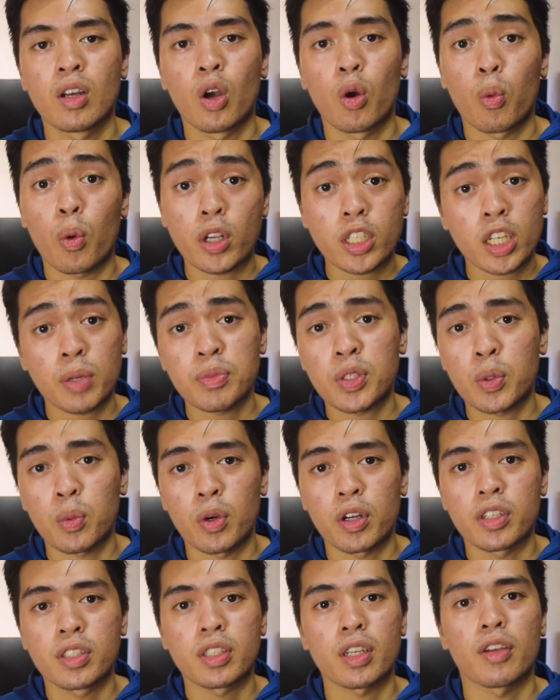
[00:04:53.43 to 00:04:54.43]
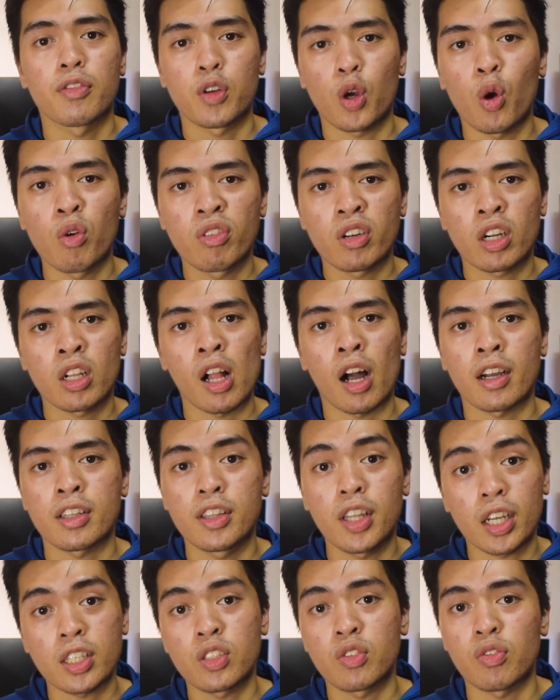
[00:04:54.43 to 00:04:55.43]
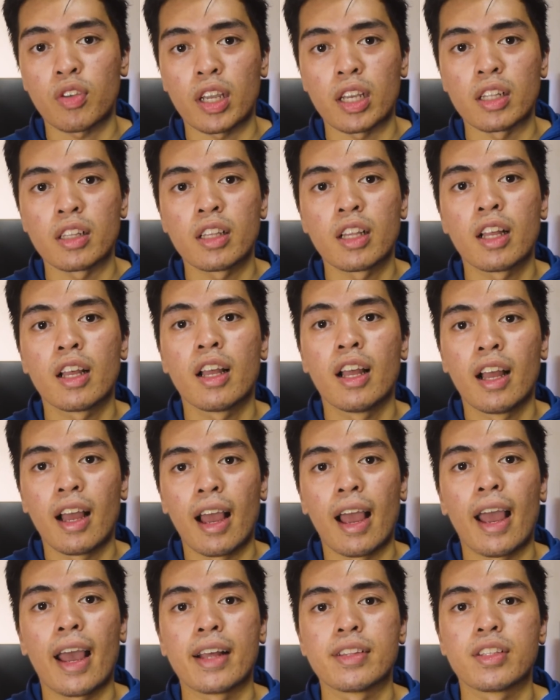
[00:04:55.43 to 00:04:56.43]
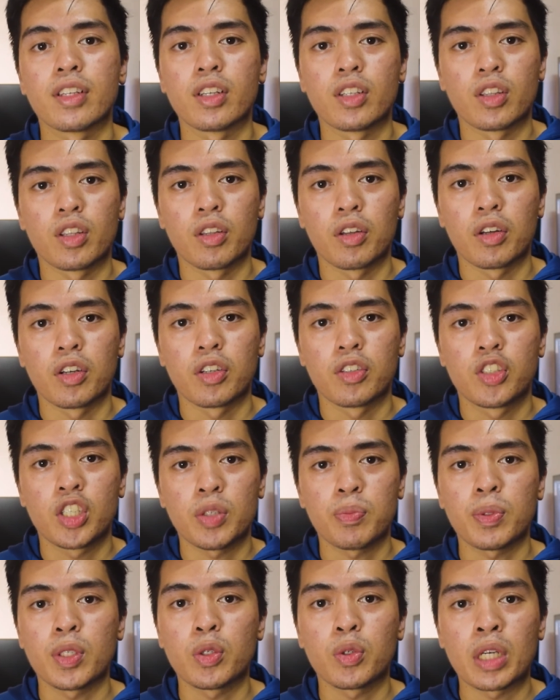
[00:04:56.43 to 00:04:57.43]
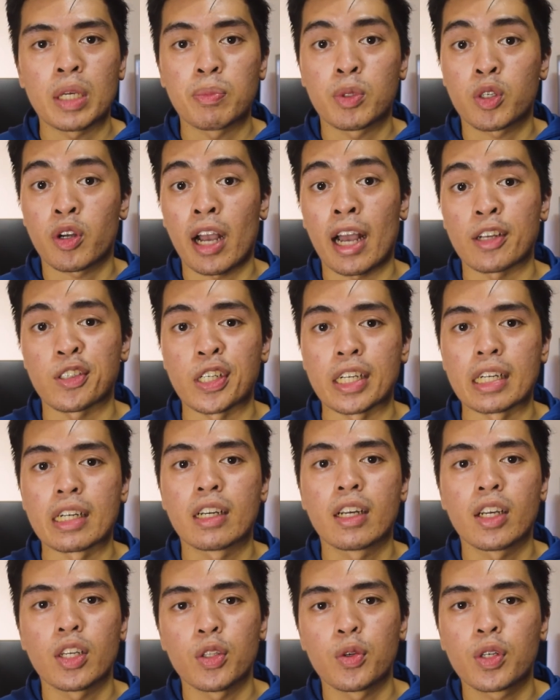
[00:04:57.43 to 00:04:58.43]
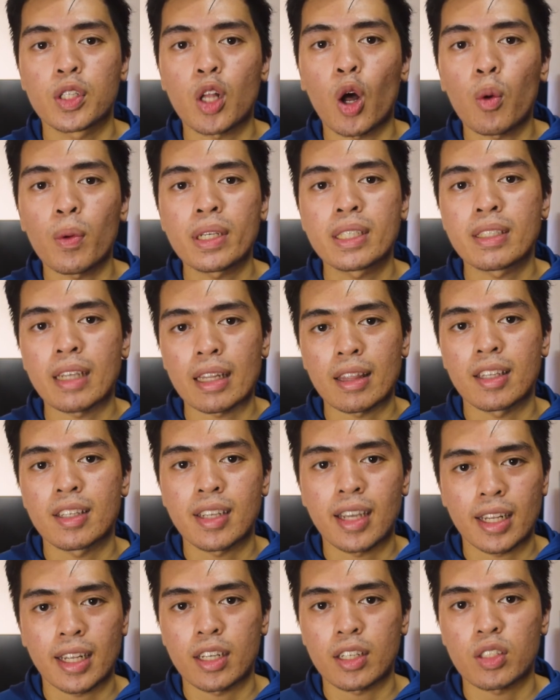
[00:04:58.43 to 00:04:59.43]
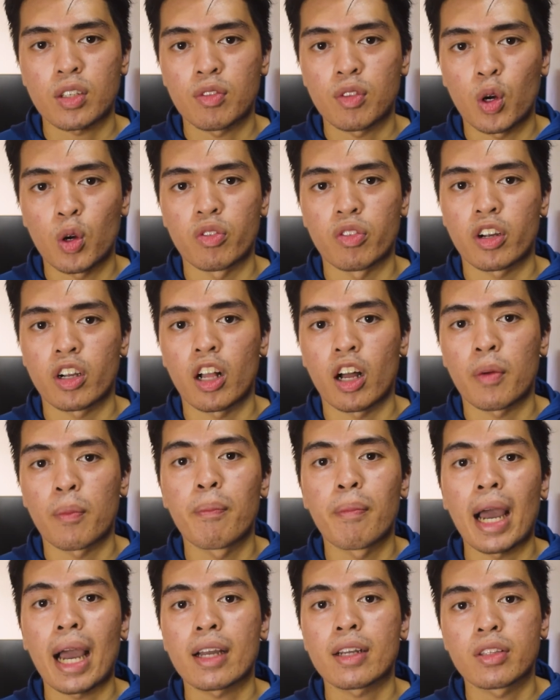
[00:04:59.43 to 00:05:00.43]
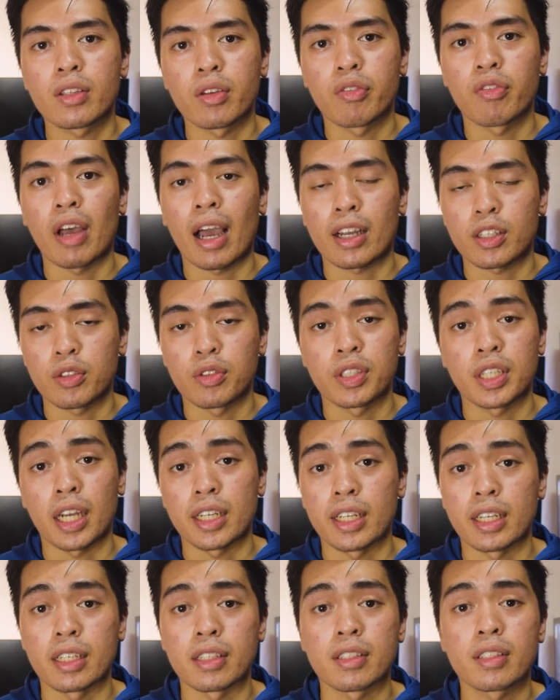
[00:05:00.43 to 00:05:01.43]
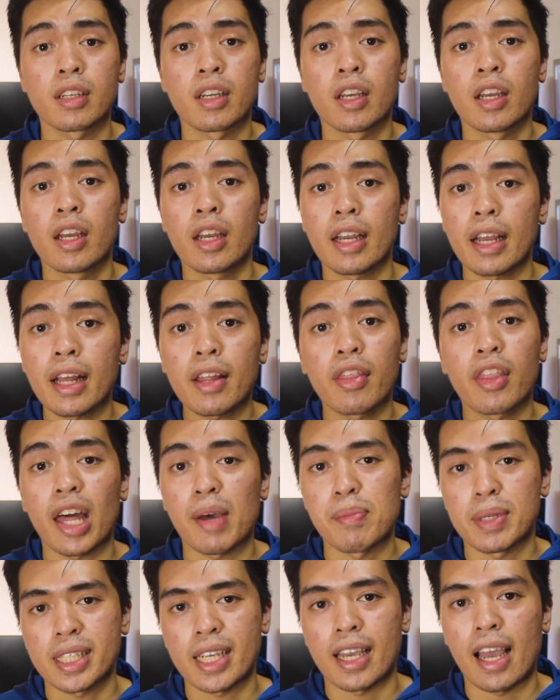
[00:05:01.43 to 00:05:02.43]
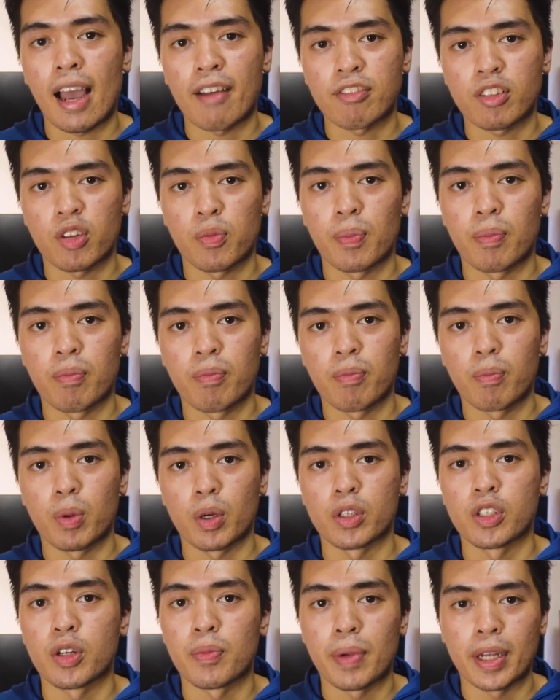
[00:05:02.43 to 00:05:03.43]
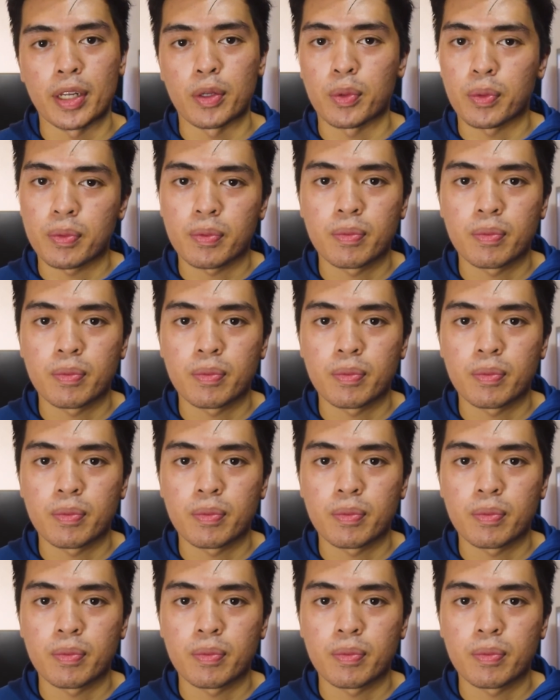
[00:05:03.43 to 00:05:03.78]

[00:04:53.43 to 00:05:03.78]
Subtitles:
Worst comes to worst, if your overclock does fail, and the GPU keeps crashing, you can always set the settings of the overclock back to factory settings in the MSI Afterburner menu.